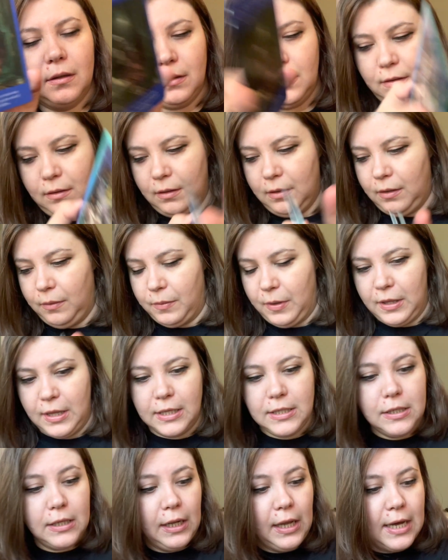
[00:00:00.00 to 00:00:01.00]
anyway,
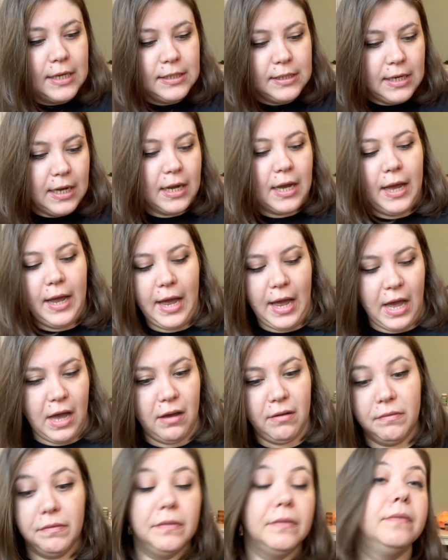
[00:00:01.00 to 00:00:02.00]
that's the last deck I
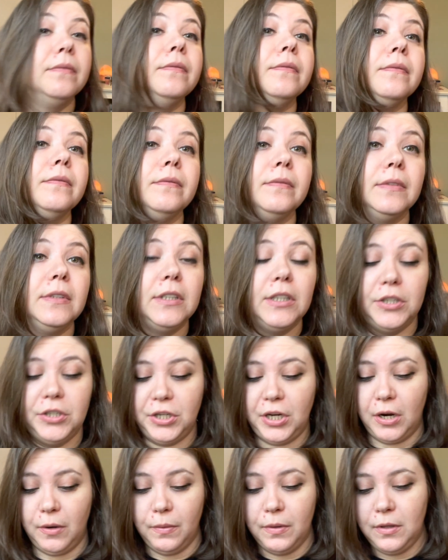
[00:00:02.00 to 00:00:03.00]
have to
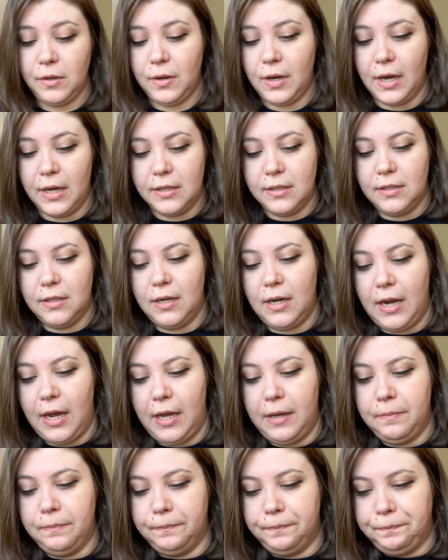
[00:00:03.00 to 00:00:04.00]
share with you guys today.